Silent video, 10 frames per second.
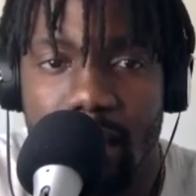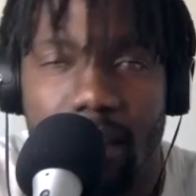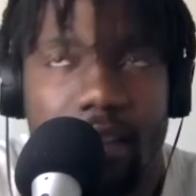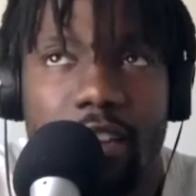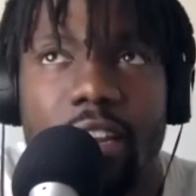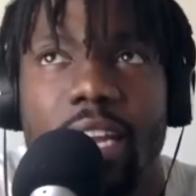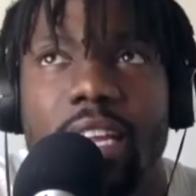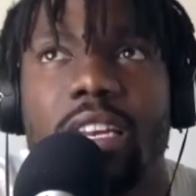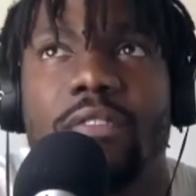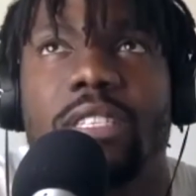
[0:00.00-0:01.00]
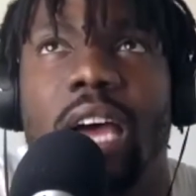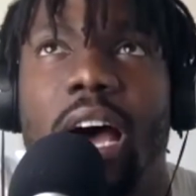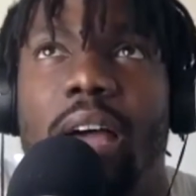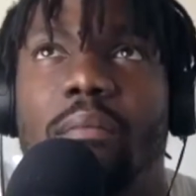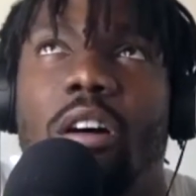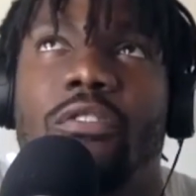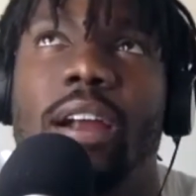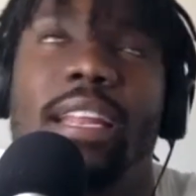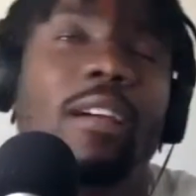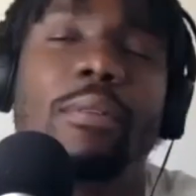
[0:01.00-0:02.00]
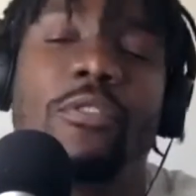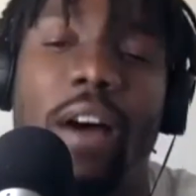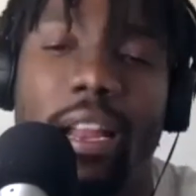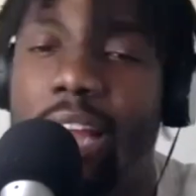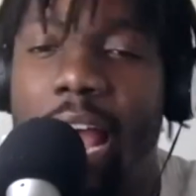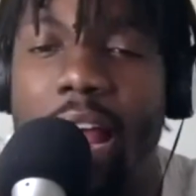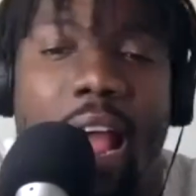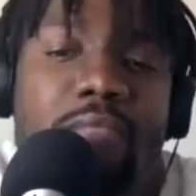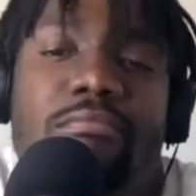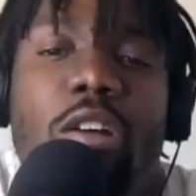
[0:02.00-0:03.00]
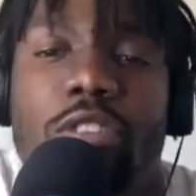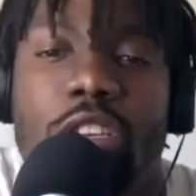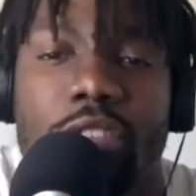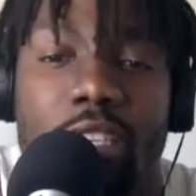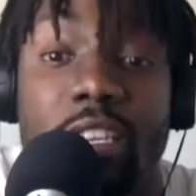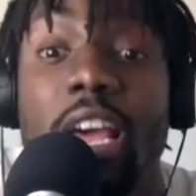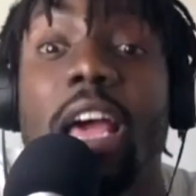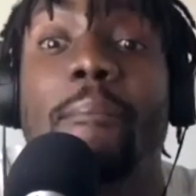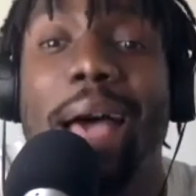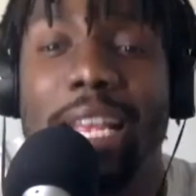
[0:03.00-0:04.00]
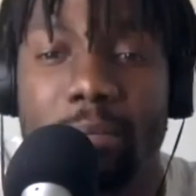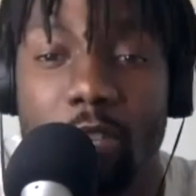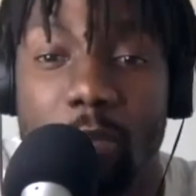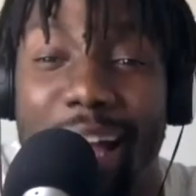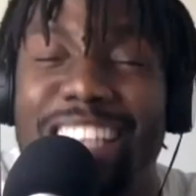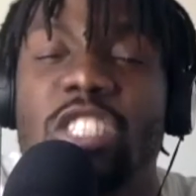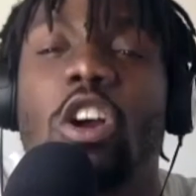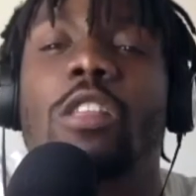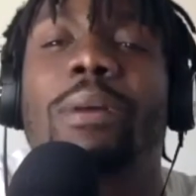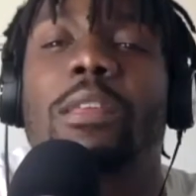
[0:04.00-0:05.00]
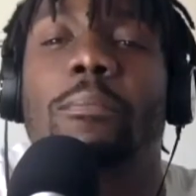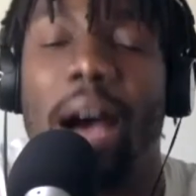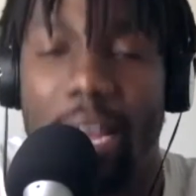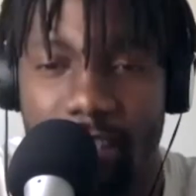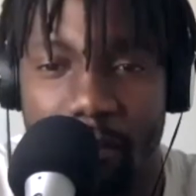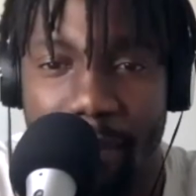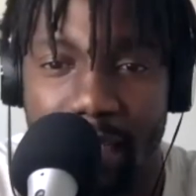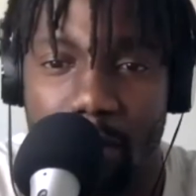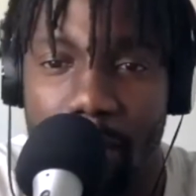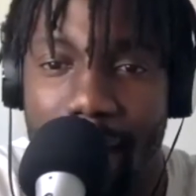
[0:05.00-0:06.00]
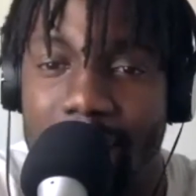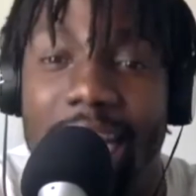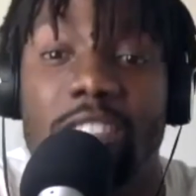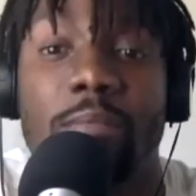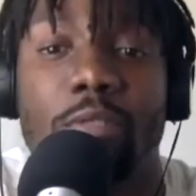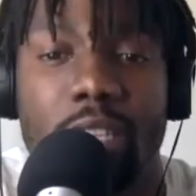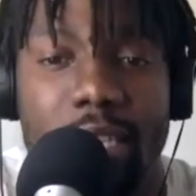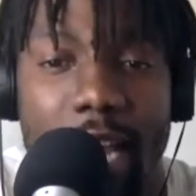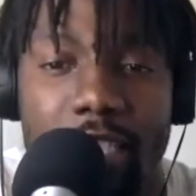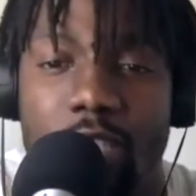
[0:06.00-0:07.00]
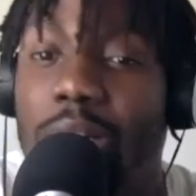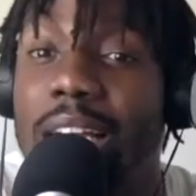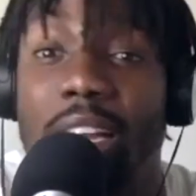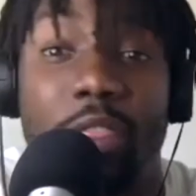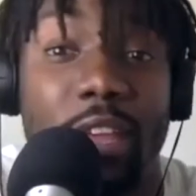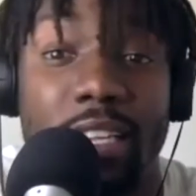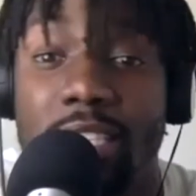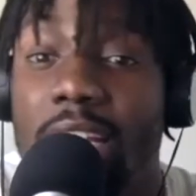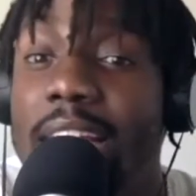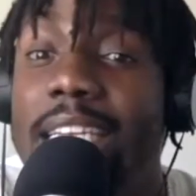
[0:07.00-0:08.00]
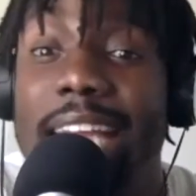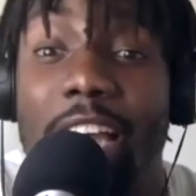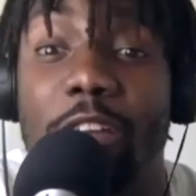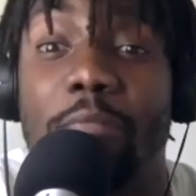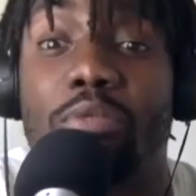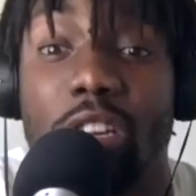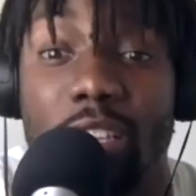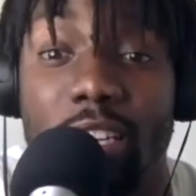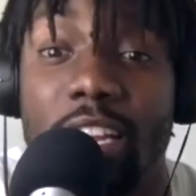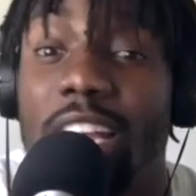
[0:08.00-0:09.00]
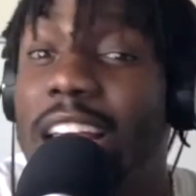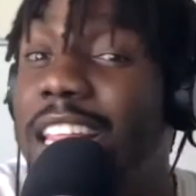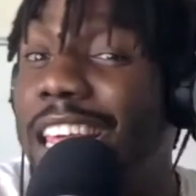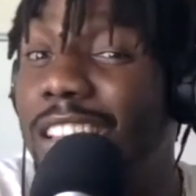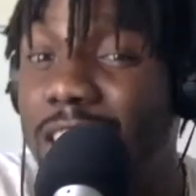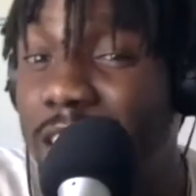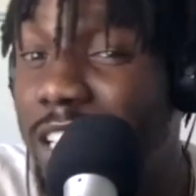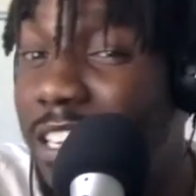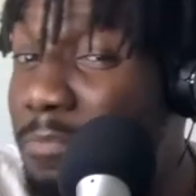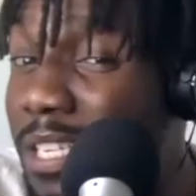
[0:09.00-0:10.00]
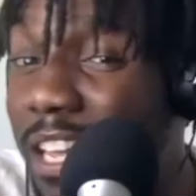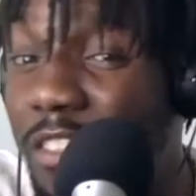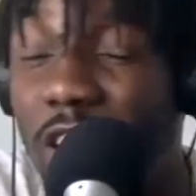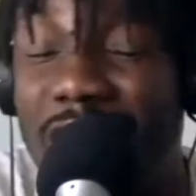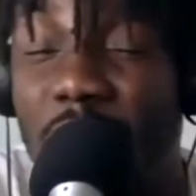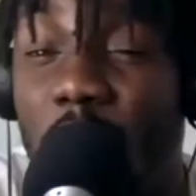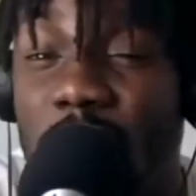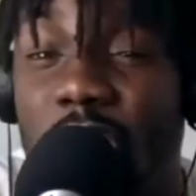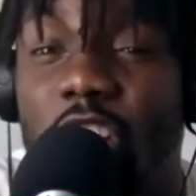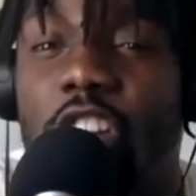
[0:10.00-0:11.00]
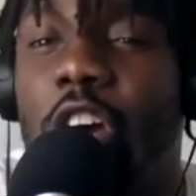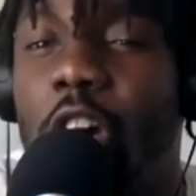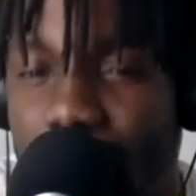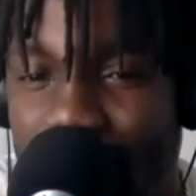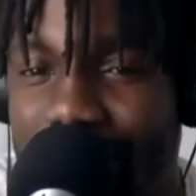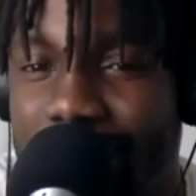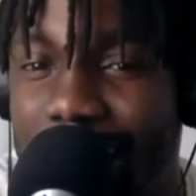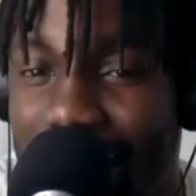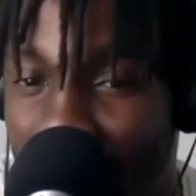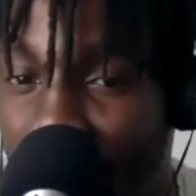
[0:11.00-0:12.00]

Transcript: they're getting enough time off right. They'll be fine. I, I, no excuses. Basketball's back. Let's talk about the positives of basketball back. Shout out to Brooklyn Nets doing a lot of things down in Brooklyn. They look to put together an all-star coaching staff.